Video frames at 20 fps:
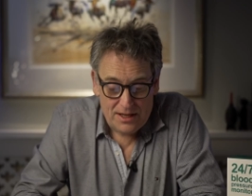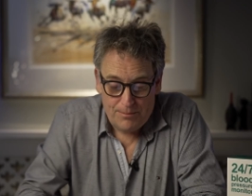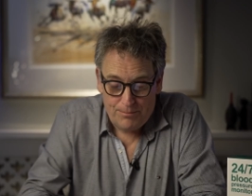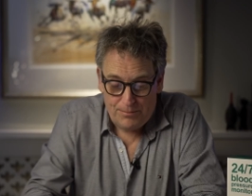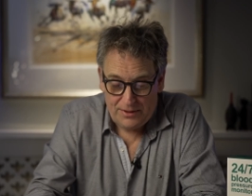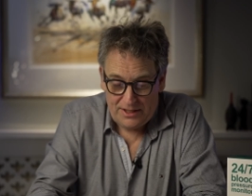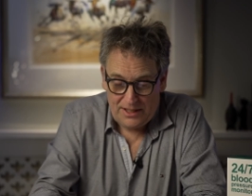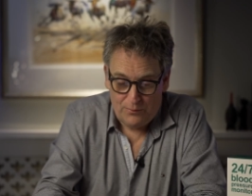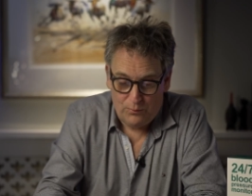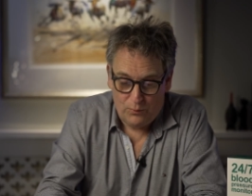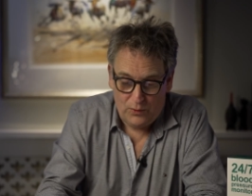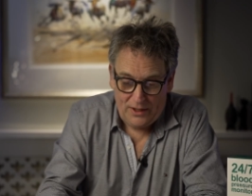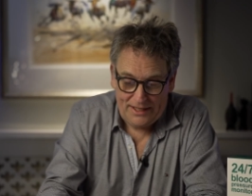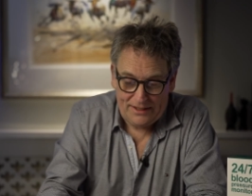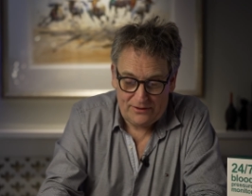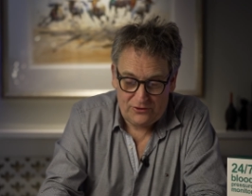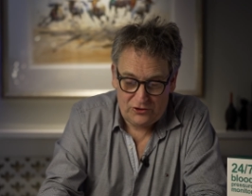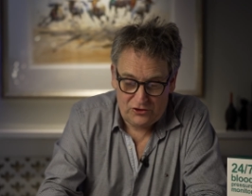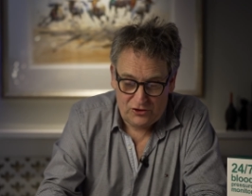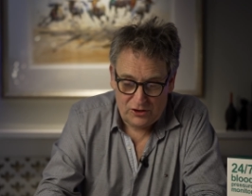But in
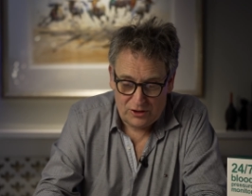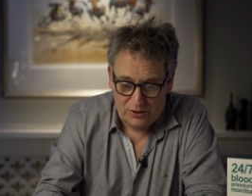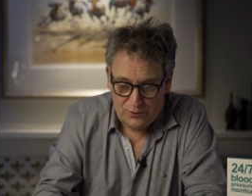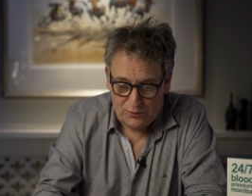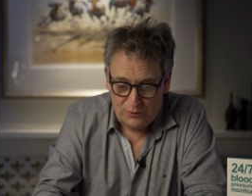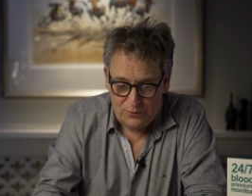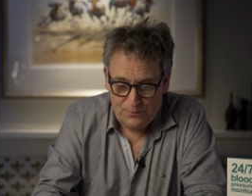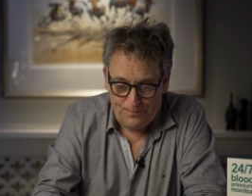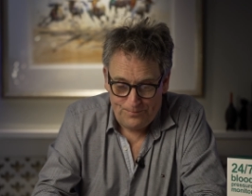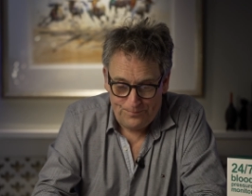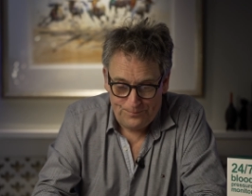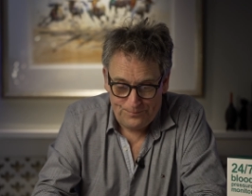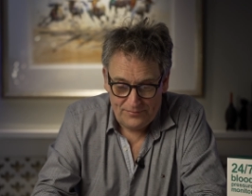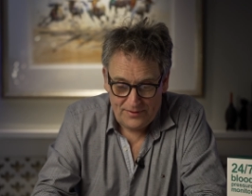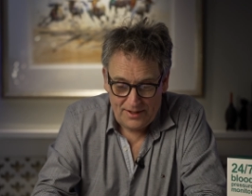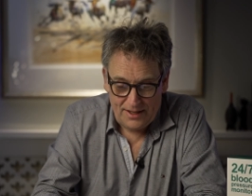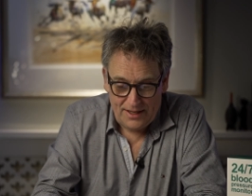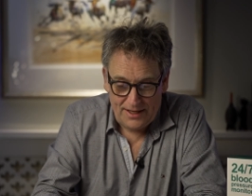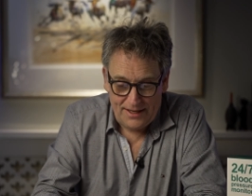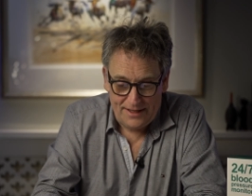week two,
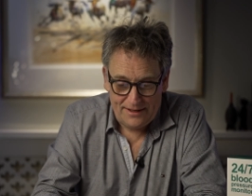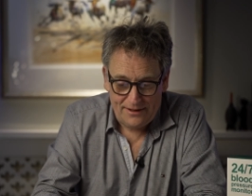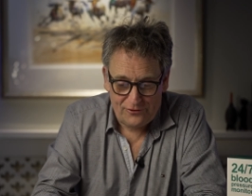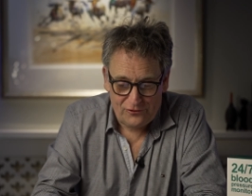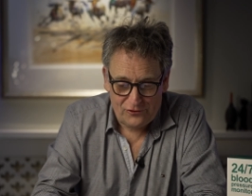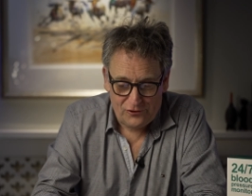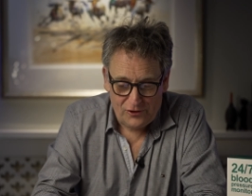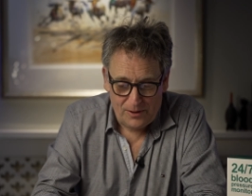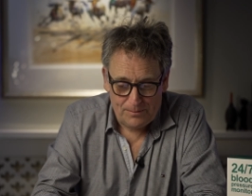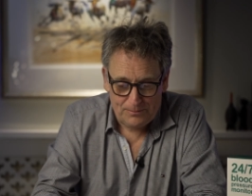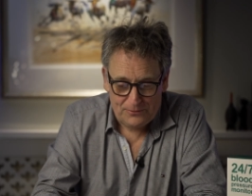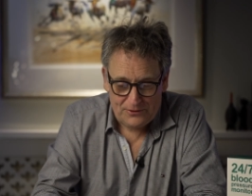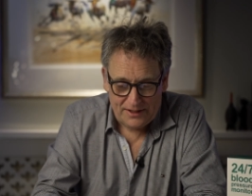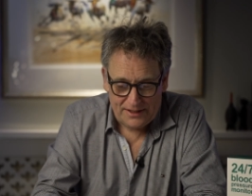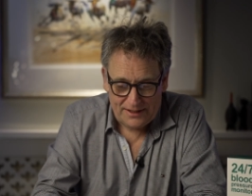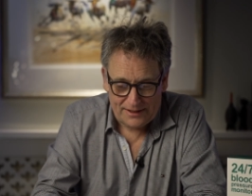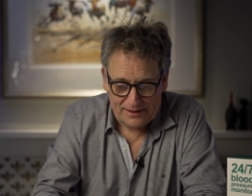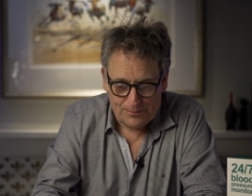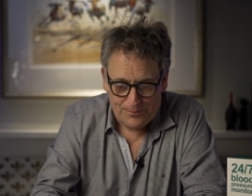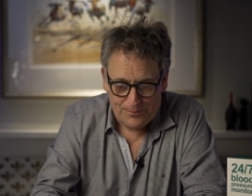it had dropped a little